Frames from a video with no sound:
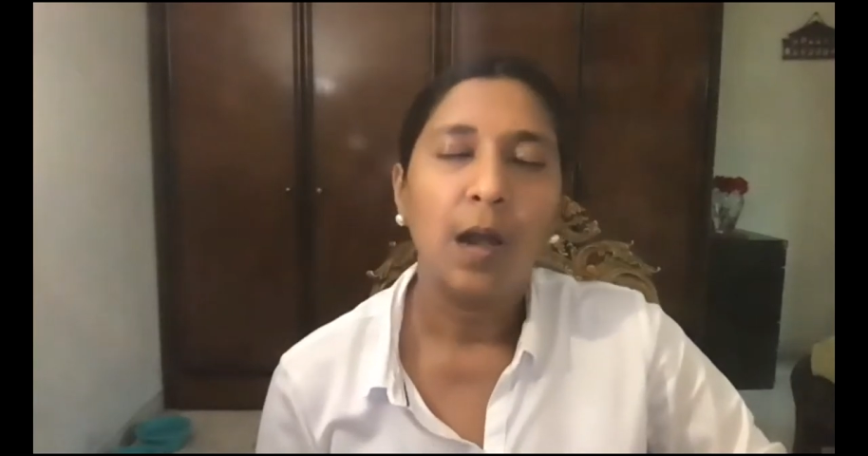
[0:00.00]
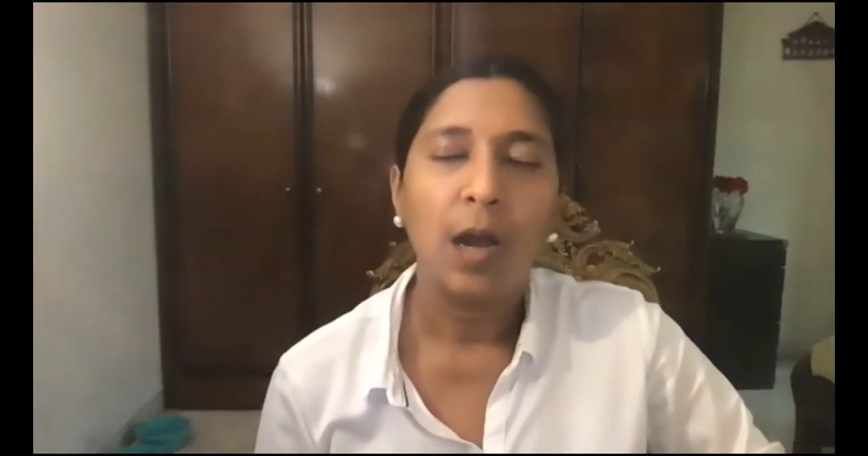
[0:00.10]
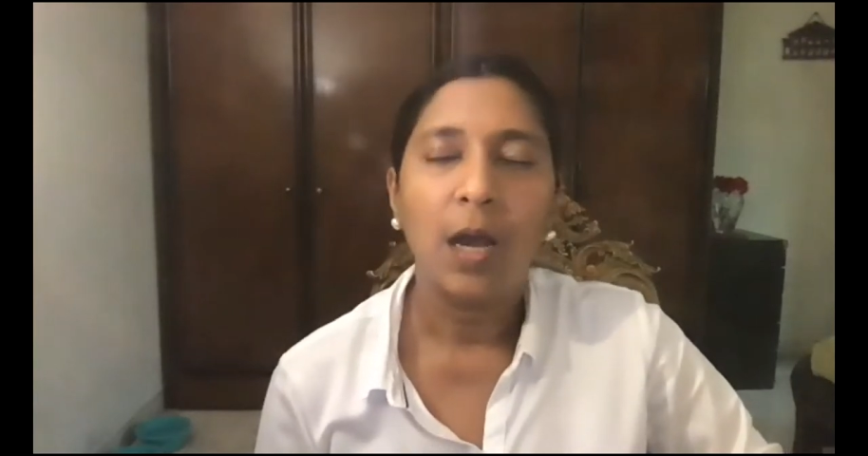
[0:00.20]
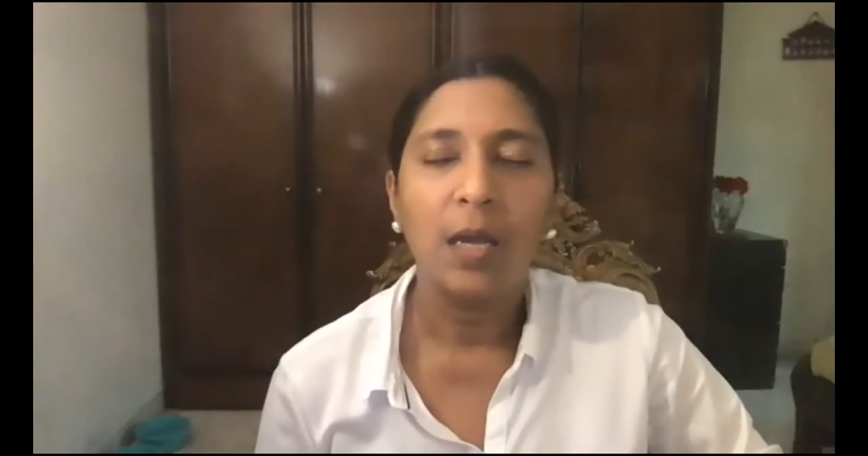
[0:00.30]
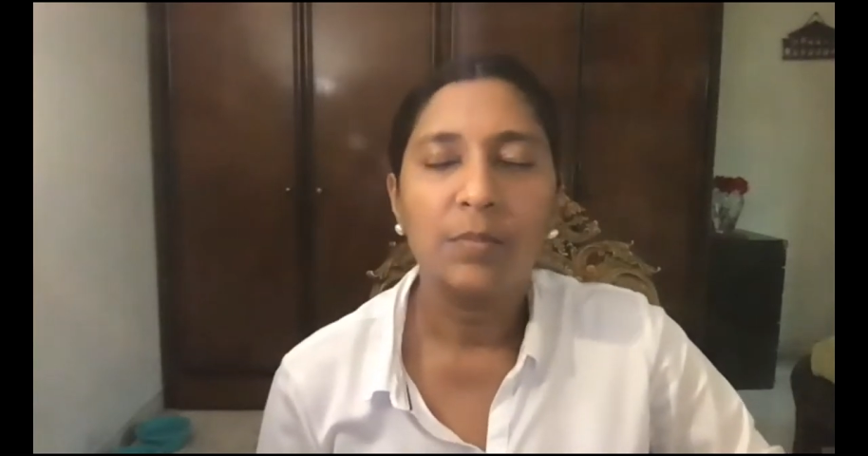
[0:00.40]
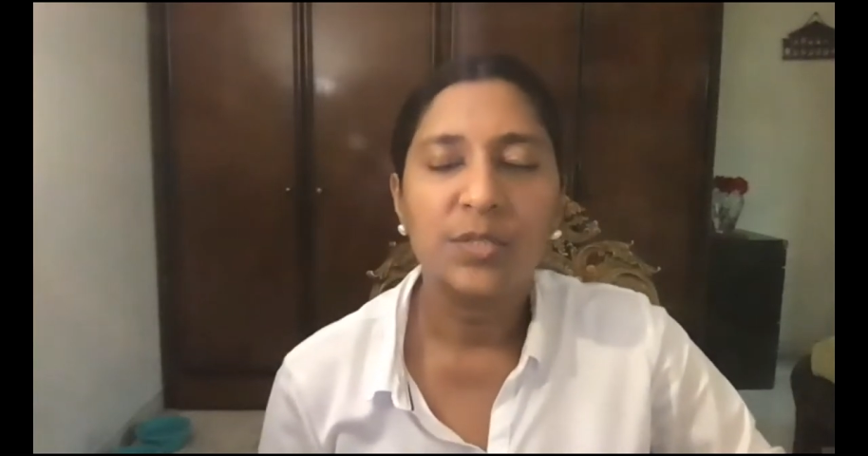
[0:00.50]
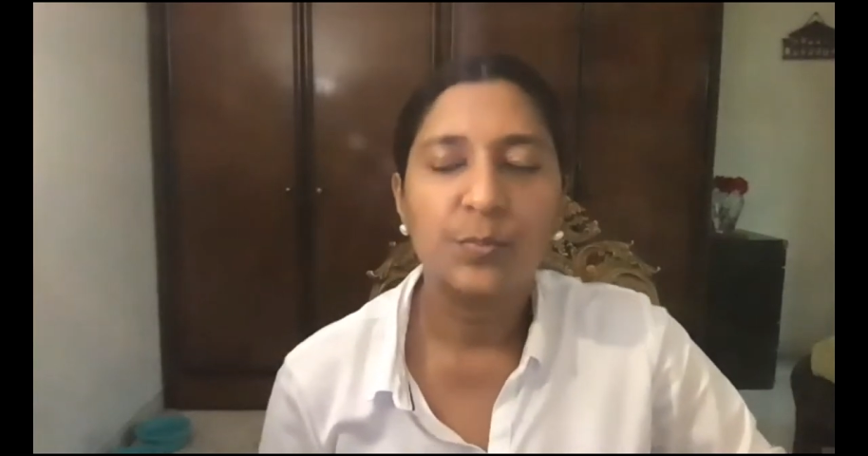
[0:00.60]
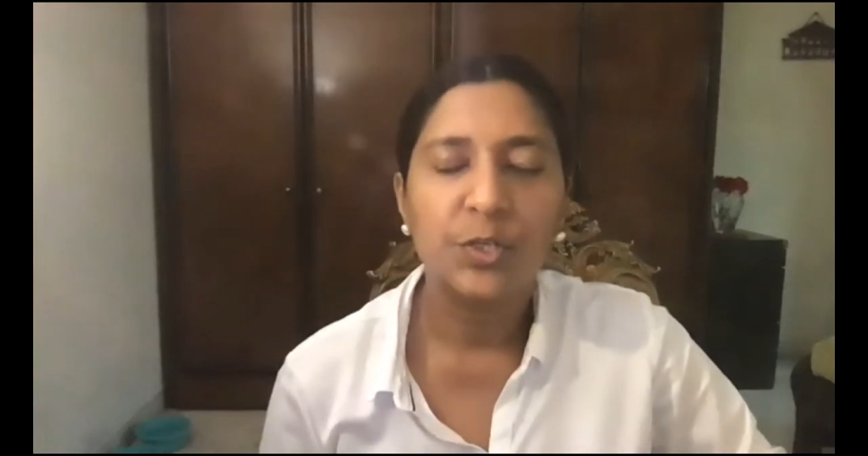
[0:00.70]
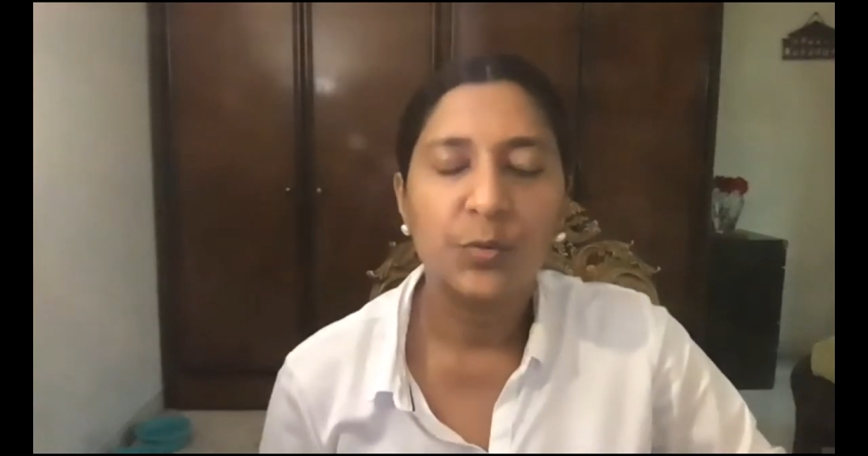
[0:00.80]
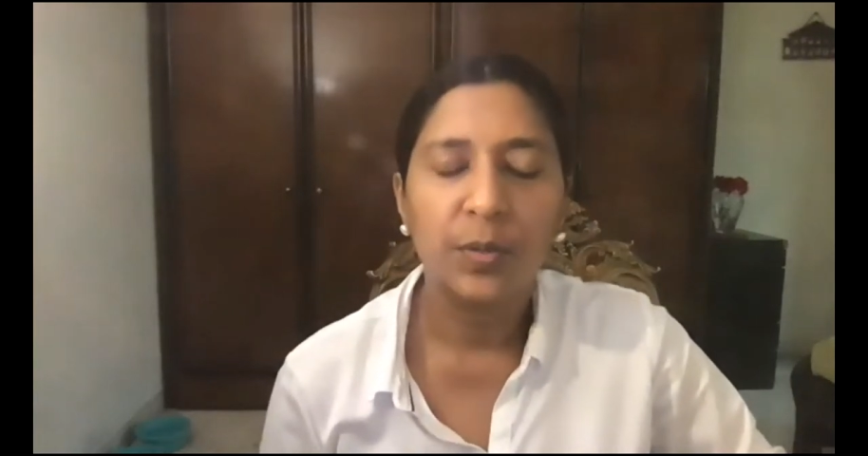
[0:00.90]
I am a
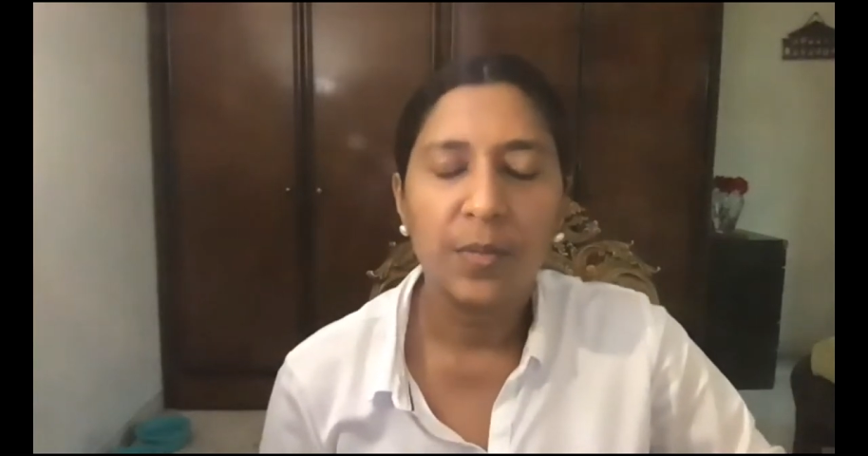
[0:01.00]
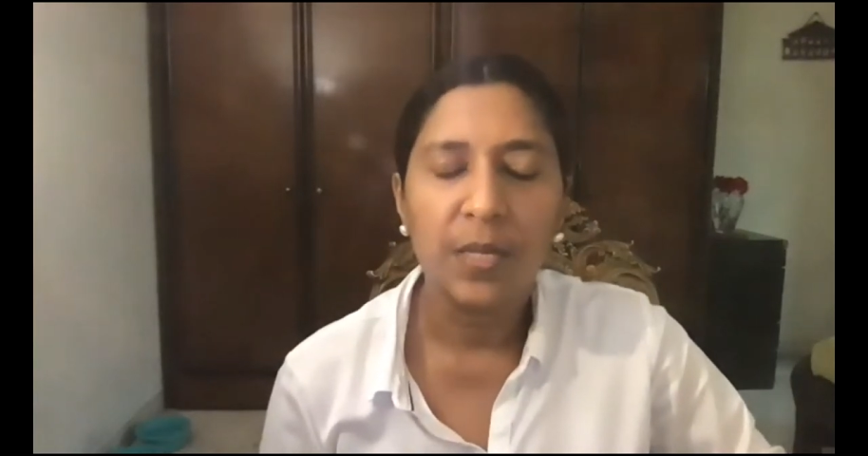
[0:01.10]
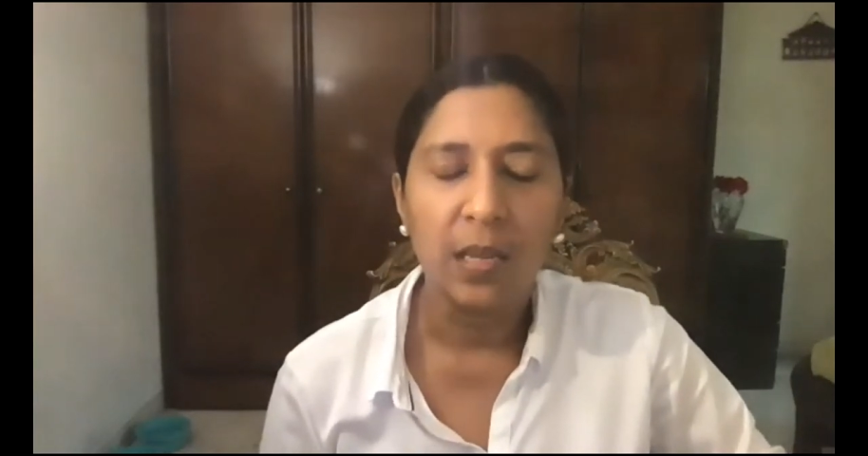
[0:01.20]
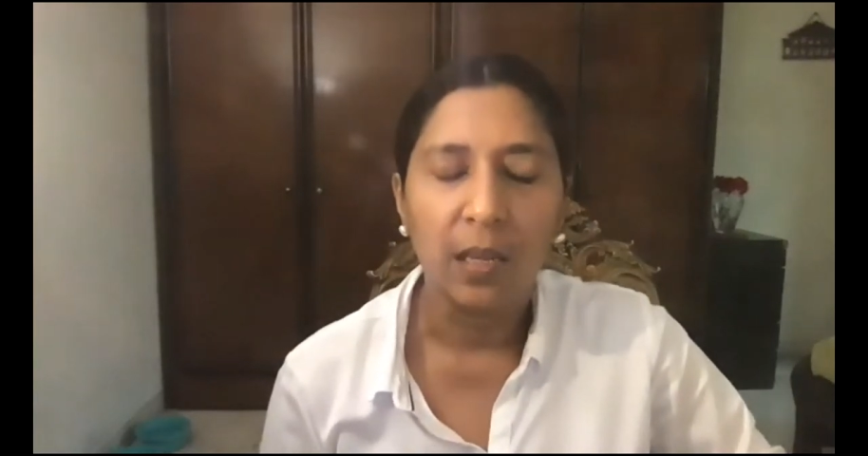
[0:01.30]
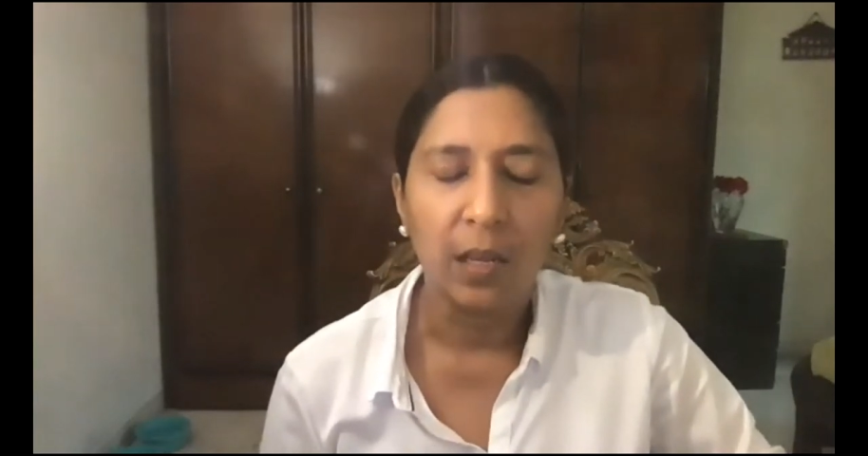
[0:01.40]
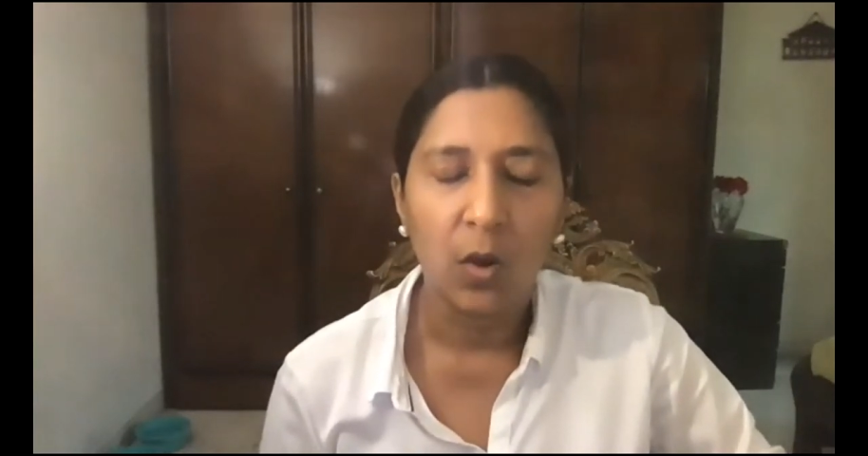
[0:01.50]
spiritual being